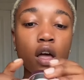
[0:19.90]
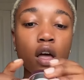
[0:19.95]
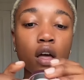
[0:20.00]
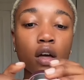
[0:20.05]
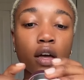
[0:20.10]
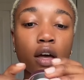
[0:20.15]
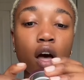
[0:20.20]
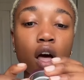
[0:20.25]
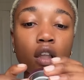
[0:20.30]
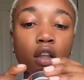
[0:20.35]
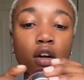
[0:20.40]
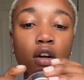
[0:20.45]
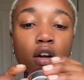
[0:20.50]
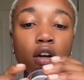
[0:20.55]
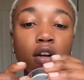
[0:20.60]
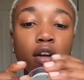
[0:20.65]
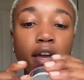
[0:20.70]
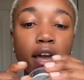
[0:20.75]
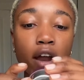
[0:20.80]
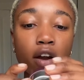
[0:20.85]

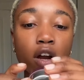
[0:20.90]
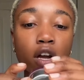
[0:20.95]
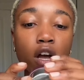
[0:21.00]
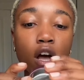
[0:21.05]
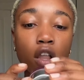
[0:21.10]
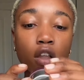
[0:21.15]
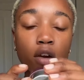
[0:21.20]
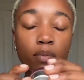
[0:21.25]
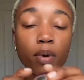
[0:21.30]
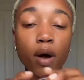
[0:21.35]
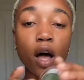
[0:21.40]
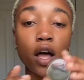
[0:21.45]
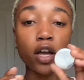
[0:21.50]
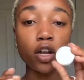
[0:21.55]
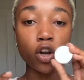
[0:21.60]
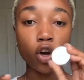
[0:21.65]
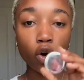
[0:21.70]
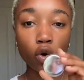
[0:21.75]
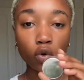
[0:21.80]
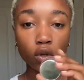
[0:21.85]
Color Pot
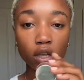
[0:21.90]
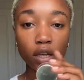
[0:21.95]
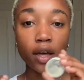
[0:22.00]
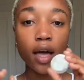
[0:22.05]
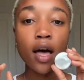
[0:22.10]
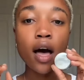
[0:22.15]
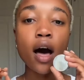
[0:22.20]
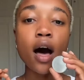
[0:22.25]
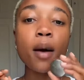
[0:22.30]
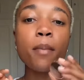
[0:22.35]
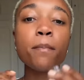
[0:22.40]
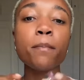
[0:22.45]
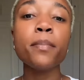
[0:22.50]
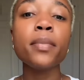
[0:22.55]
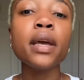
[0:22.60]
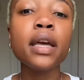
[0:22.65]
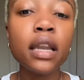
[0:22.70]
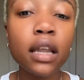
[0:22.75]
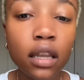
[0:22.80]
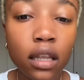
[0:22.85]
and Holy.
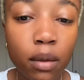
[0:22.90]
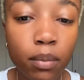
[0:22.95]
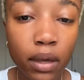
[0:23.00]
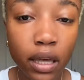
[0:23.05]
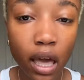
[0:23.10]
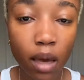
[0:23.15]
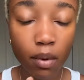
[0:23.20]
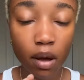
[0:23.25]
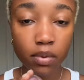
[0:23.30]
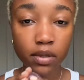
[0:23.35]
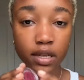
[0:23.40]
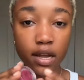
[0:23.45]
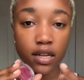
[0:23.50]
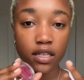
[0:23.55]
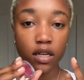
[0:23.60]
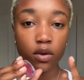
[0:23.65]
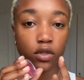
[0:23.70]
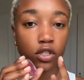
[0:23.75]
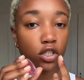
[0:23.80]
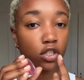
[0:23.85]
Immediately became obsessed.
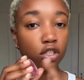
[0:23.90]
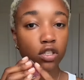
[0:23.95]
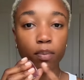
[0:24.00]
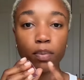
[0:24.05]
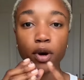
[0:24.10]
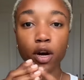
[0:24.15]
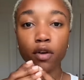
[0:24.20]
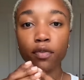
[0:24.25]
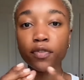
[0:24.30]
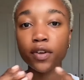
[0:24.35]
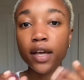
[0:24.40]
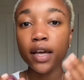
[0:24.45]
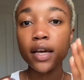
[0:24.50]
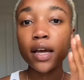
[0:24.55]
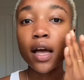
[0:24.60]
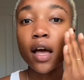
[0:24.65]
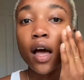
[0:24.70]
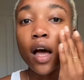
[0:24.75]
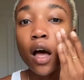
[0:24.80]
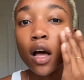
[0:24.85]
It was just the
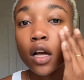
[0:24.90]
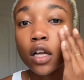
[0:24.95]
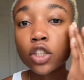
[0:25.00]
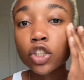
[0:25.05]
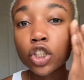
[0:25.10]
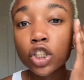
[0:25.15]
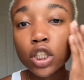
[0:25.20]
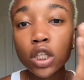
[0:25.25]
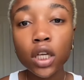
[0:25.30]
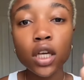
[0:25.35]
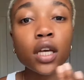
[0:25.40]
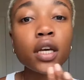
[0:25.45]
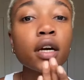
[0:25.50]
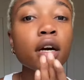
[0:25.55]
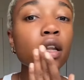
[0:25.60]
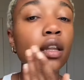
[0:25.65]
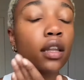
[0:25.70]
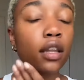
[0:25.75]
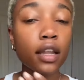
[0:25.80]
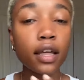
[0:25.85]
perfect cheek,
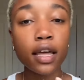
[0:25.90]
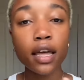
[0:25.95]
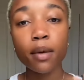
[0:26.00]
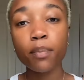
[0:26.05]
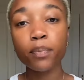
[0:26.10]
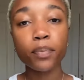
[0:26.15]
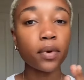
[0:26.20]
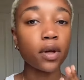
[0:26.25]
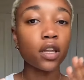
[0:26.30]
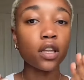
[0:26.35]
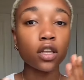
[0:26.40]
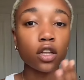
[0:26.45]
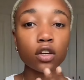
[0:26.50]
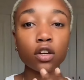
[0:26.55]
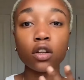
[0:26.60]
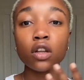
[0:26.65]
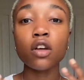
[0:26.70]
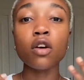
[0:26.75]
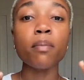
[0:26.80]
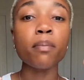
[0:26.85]
lip,
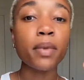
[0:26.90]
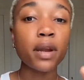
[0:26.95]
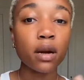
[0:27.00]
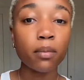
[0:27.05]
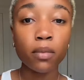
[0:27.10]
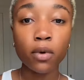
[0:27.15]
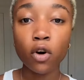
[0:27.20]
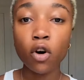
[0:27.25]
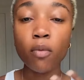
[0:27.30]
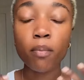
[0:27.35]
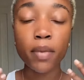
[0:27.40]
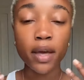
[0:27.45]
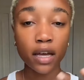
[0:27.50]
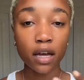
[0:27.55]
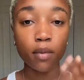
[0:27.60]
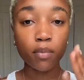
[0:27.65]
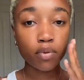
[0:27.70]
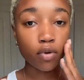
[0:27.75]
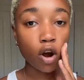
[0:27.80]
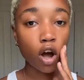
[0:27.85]
little minimal
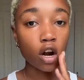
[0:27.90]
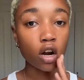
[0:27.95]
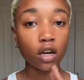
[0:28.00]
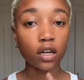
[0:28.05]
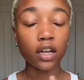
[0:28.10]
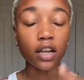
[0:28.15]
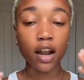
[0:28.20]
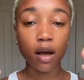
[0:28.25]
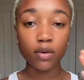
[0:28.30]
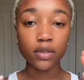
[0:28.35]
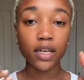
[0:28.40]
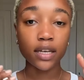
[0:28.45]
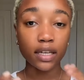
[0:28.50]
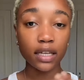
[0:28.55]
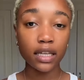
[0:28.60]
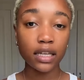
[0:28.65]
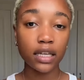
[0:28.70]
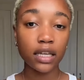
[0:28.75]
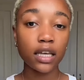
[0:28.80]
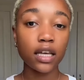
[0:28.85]
makeup product, and I was like,
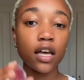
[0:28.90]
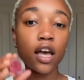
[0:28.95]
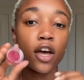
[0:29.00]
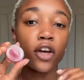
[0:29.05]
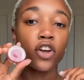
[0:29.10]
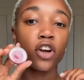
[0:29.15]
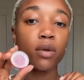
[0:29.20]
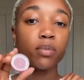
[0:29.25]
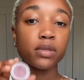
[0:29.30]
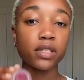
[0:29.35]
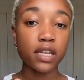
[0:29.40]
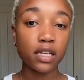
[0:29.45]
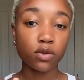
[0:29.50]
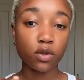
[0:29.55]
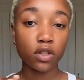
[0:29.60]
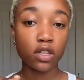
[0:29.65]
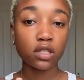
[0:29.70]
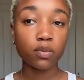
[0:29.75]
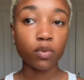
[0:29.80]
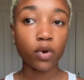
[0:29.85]
Kiki, you're obsessed
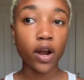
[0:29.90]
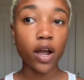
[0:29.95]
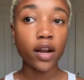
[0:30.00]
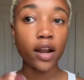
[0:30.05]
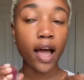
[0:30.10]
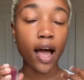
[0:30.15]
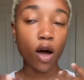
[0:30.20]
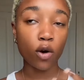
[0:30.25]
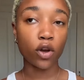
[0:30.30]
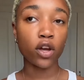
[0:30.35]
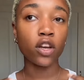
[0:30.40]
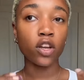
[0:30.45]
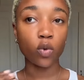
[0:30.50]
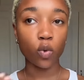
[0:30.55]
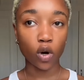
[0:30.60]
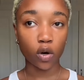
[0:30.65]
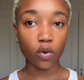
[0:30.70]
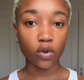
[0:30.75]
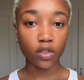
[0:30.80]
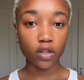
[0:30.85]
with this brand. How can you
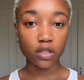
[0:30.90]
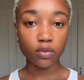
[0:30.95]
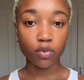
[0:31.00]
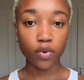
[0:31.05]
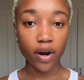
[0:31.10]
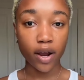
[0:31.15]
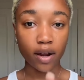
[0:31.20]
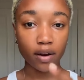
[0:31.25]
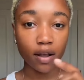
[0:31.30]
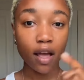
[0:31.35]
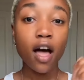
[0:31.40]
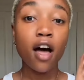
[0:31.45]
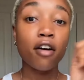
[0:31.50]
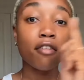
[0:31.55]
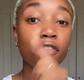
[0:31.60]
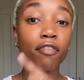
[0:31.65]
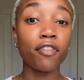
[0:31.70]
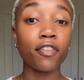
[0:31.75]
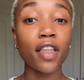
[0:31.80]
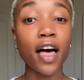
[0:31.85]
work with this brand?
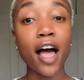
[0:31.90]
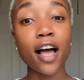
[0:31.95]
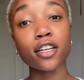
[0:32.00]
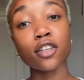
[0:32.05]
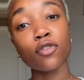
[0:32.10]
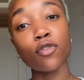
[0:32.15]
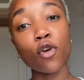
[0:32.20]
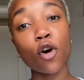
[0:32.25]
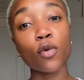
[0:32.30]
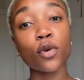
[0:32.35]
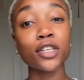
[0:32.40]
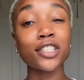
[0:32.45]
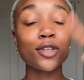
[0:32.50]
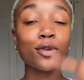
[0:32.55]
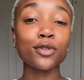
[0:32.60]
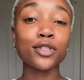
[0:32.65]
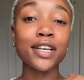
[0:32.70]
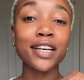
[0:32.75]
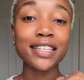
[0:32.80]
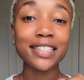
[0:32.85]
Flash forward
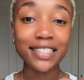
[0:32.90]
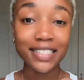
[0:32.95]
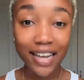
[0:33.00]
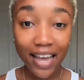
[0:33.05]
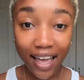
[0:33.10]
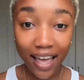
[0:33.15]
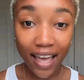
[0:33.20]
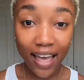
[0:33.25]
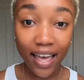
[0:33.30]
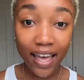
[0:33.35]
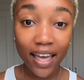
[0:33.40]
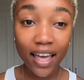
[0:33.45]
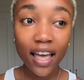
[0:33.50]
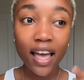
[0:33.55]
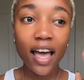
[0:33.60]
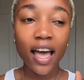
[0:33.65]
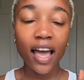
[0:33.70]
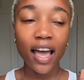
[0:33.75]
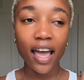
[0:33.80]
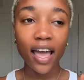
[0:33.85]
to today,
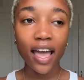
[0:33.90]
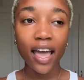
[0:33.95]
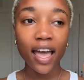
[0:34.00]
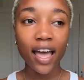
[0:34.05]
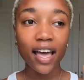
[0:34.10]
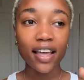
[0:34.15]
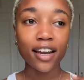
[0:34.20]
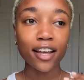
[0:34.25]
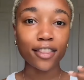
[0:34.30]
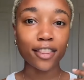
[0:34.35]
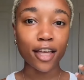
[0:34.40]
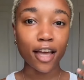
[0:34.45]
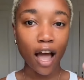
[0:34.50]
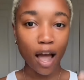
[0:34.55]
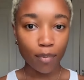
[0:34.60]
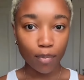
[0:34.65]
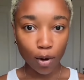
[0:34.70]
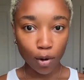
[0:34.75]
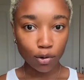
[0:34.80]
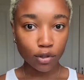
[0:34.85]
and
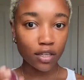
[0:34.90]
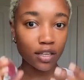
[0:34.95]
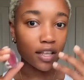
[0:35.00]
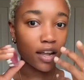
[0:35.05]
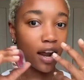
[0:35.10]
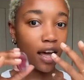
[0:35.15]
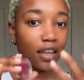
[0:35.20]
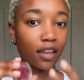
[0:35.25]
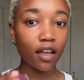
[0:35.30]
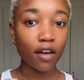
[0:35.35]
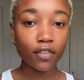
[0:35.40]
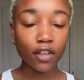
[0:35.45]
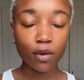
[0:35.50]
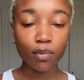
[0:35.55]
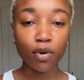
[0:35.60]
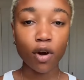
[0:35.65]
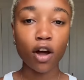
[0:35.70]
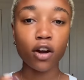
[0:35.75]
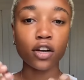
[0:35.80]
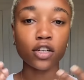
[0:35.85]
I posted that I love their
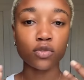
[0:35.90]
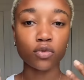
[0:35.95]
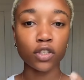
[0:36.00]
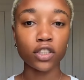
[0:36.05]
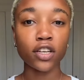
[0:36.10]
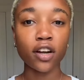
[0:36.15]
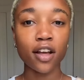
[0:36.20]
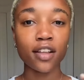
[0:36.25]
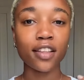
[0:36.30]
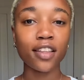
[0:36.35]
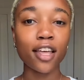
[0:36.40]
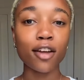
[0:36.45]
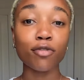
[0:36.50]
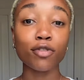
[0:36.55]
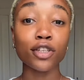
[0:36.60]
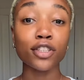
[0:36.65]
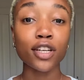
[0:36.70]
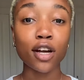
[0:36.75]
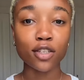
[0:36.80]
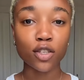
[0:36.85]
products, reach out, and then they
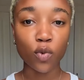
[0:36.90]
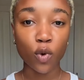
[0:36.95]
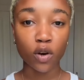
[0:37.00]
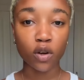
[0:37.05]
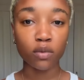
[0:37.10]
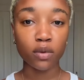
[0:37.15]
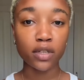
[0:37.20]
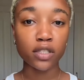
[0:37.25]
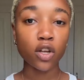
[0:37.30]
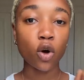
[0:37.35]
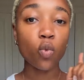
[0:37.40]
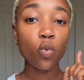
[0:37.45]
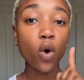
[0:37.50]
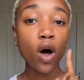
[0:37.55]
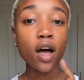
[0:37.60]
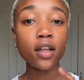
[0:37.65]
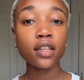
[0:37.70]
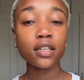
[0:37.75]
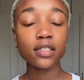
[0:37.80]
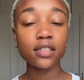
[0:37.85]
reached out to work with me. So
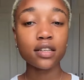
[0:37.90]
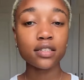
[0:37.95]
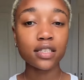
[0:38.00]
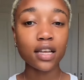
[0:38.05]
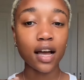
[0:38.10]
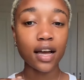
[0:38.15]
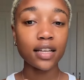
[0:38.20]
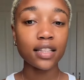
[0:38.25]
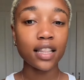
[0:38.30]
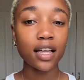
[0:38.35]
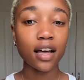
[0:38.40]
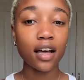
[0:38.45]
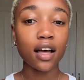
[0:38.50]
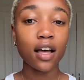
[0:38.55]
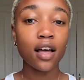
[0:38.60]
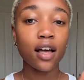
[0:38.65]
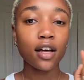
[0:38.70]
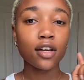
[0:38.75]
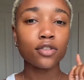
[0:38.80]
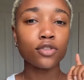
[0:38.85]
one, this is a sign to
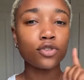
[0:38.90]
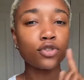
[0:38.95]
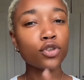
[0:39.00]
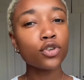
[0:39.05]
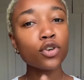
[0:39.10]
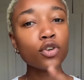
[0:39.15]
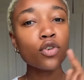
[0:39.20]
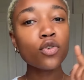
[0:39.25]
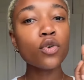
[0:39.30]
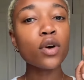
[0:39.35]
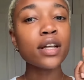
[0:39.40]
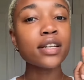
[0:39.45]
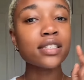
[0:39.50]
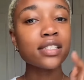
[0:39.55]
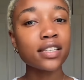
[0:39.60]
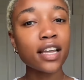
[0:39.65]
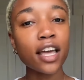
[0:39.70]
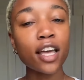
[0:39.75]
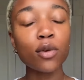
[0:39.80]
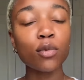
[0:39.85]
do and
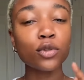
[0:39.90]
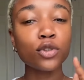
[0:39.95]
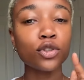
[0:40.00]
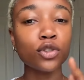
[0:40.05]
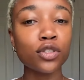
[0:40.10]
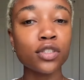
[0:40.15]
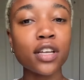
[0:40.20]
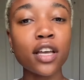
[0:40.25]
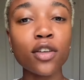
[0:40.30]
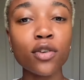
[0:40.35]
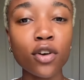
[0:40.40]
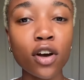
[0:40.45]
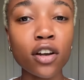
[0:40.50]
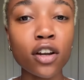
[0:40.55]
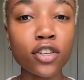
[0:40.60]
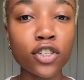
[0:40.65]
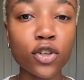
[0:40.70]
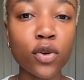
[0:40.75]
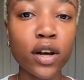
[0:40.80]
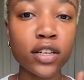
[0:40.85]
say what you say you're
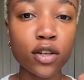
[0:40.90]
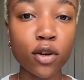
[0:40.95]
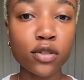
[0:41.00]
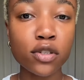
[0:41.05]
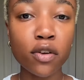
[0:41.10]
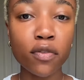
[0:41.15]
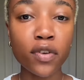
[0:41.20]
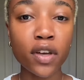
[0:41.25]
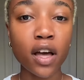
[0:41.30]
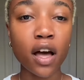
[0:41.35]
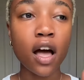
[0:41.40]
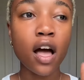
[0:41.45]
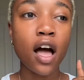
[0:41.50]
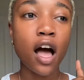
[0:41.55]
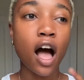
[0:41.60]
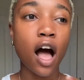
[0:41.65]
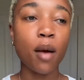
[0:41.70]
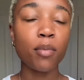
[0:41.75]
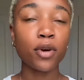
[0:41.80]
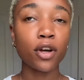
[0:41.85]
gonna do. I told Sophia,
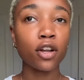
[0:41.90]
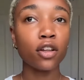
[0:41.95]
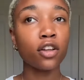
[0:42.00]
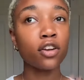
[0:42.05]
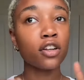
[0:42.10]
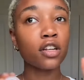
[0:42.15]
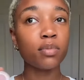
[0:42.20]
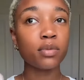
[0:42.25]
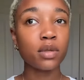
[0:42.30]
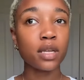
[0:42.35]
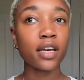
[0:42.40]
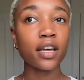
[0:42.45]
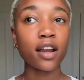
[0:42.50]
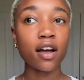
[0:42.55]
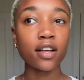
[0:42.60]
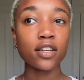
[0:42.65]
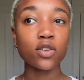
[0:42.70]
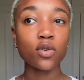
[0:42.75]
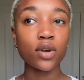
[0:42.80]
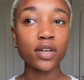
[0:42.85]
I'm gonna literally speak it
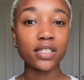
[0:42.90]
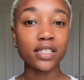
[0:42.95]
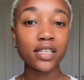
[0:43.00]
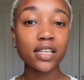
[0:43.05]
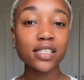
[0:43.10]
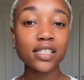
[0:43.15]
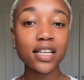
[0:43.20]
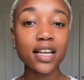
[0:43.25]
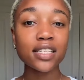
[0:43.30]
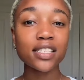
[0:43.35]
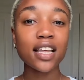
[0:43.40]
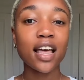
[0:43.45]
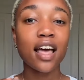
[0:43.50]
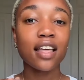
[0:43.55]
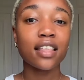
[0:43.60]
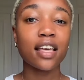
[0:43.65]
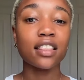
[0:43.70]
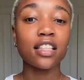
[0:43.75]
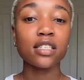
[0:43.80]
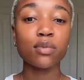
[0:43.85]
out into existence
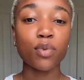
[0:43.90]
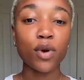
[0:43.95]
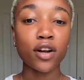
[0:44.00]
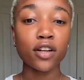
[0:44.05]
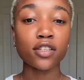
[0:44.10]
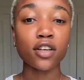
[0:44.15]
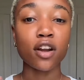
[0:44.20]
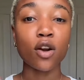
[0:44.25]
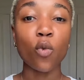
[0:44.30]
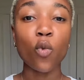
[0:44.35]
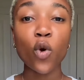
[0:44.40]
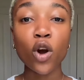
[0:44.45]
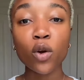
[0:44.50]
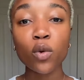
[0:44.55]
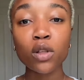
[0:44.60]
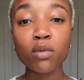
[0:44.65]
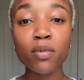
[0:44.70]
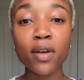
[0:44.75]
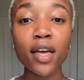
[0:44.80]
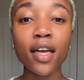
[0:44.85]
that this brand is gonna work
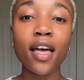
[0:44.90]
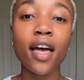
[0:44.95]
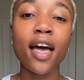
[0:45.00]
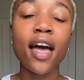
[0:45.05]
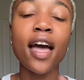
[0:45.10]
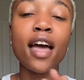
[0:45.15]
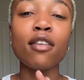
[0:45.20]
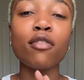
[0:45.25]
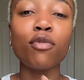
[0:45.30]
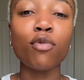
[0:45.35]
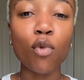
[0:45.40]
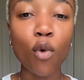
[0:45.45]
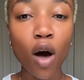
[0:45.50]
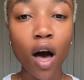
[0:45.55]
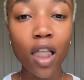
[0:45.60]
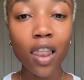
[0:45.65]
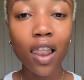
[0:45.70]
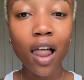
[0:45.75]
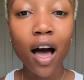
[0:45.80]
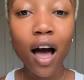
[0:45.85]
with me, and
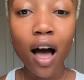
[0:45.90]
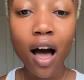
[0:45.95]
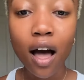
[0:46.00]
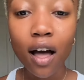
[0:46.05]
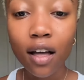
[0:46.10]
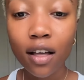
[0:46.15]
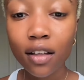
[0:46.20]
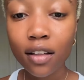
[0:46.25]
voila.